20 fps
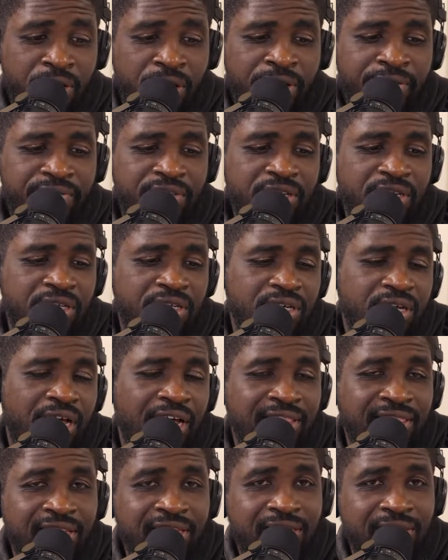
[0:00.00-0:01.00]
have to. I
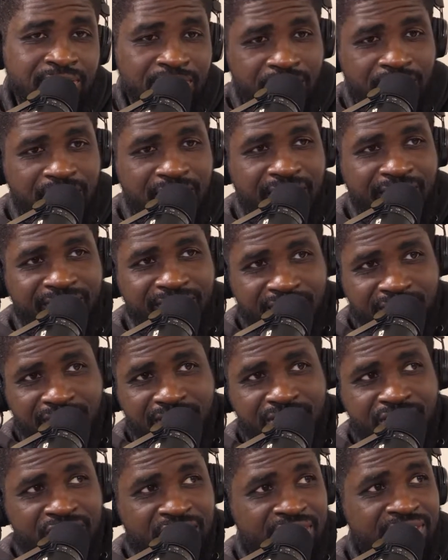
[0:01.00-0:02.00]
think he's gonna have to
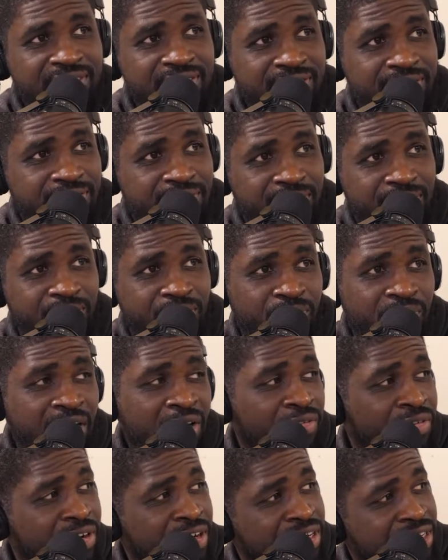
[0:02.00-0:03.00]
adjust route
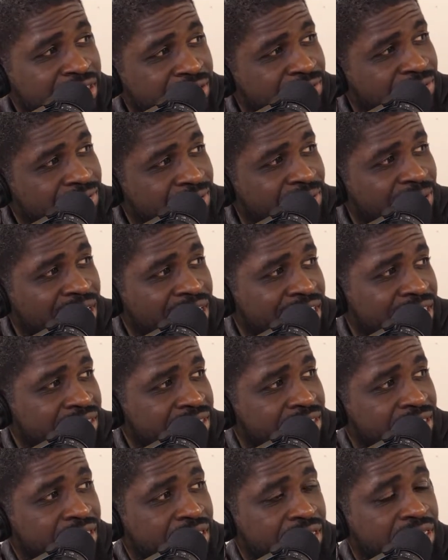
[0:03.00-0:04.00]
running wise.
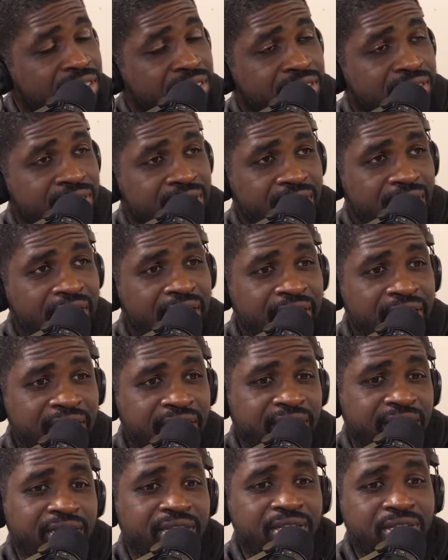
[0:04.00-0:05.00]

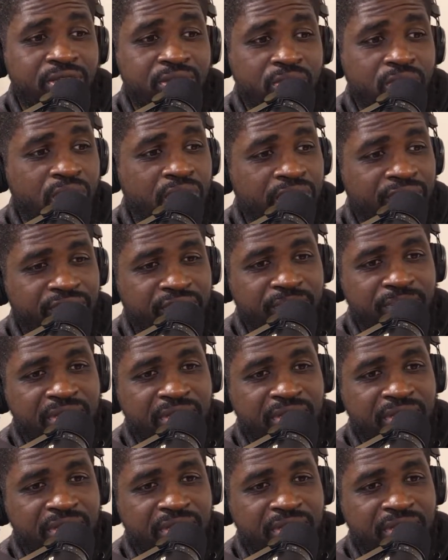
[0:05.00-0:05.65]
Like you're gonna have to